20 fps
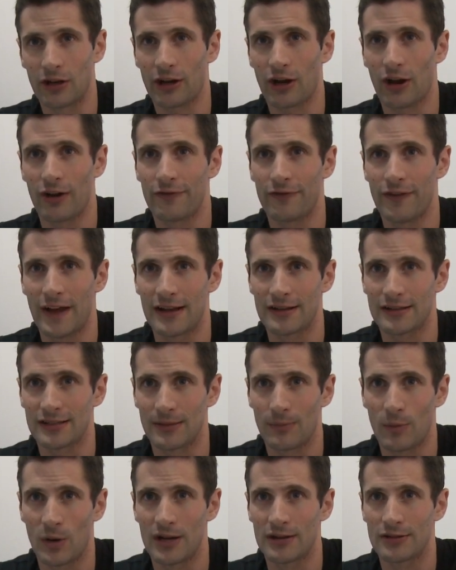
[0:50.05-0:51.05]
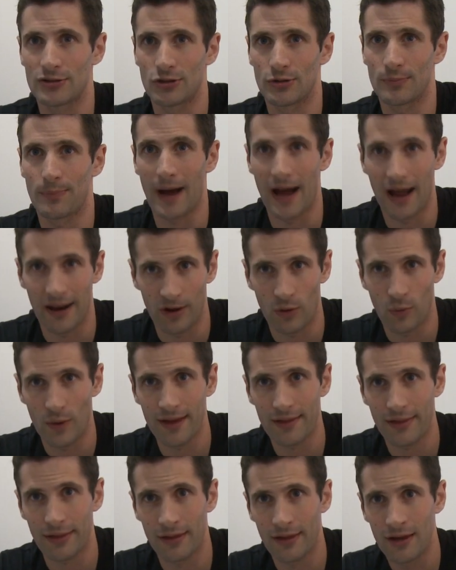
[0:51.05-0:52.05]
Like, I've found someone to partner
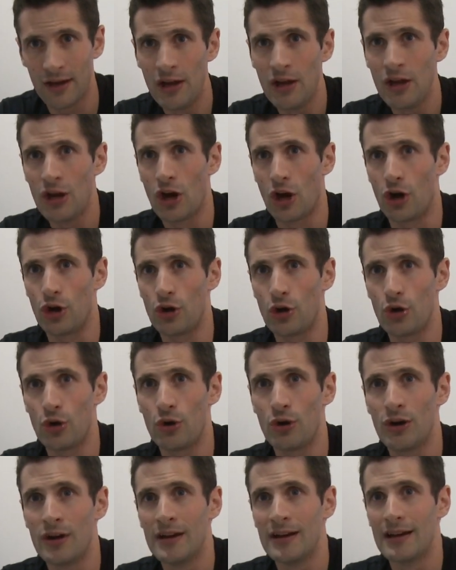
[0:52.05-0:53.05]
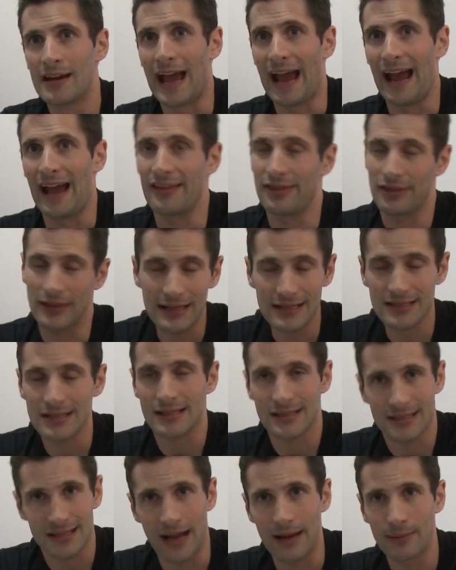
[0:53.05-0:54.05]
with who thinks
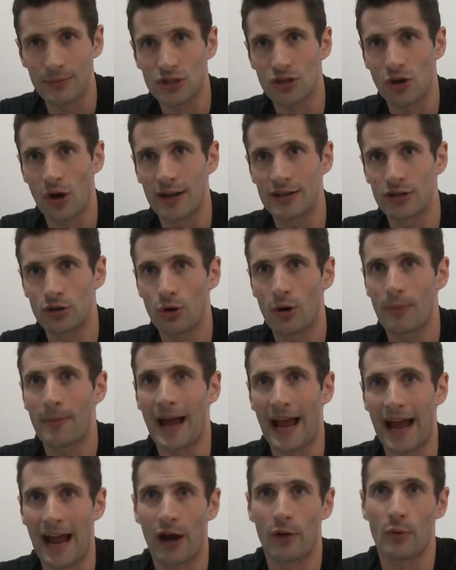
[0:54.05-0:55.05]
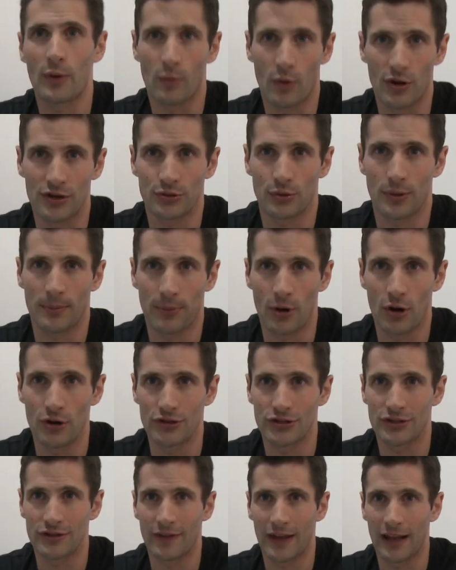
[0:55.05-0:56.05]
the same as I do about how we want to
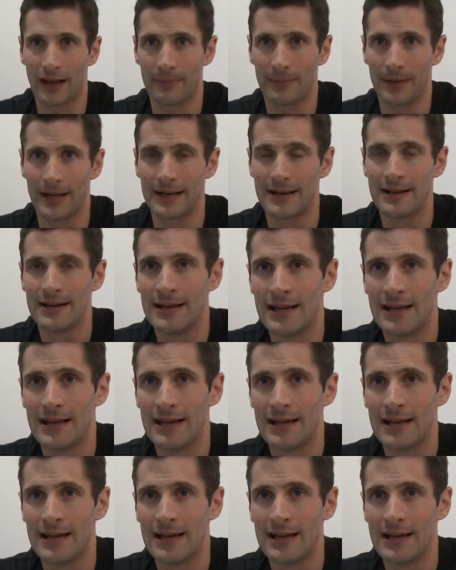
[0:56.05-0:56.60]
approach development,